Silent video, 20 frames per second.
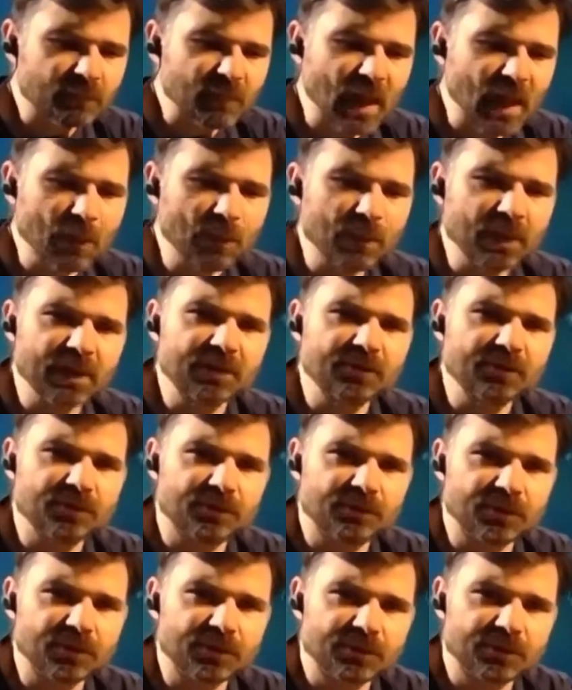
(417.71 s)
And we're going to
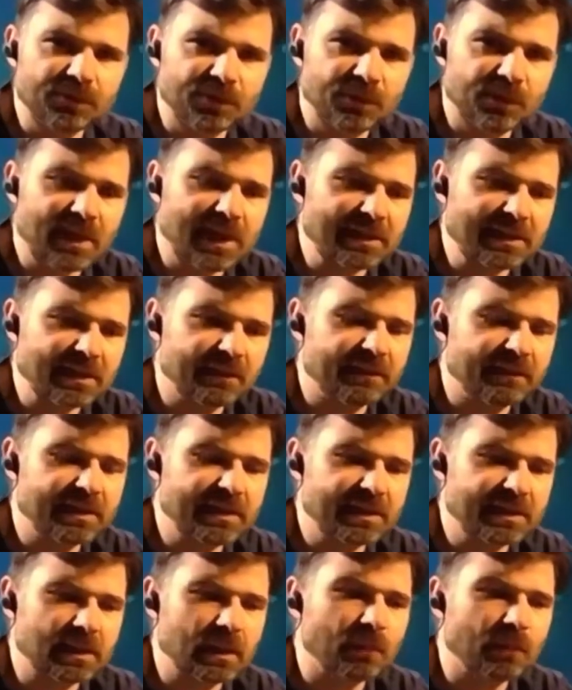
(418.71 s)
do two
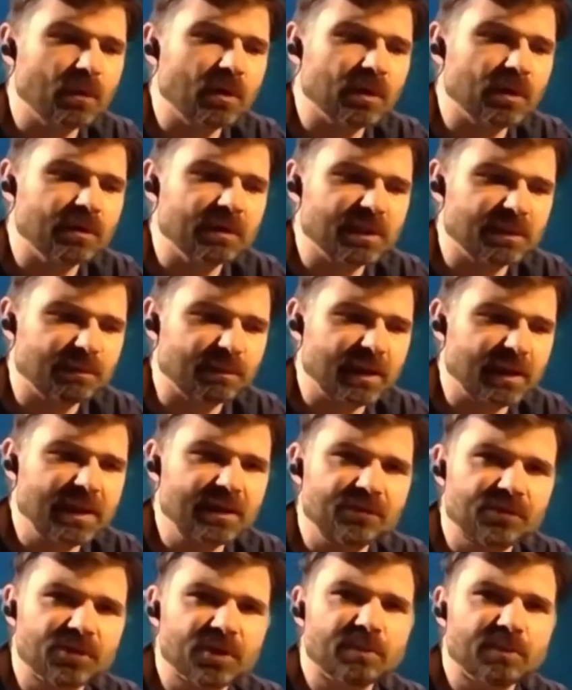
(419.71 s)
activities. And I'm not going to
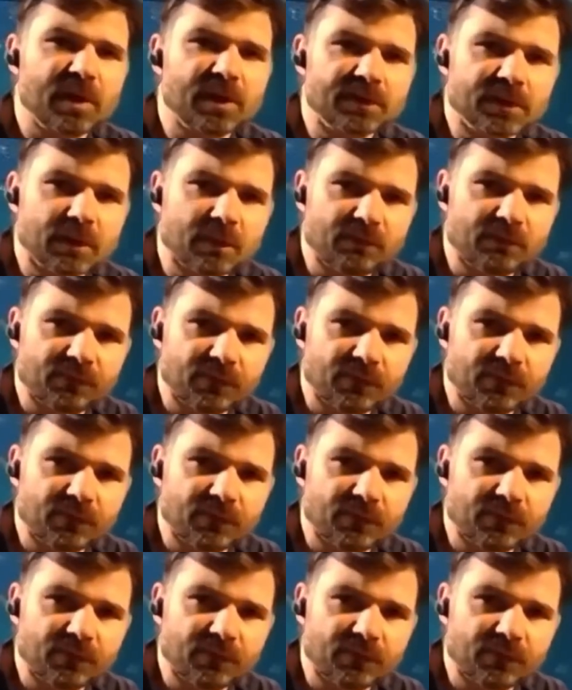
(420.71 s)
explain too much up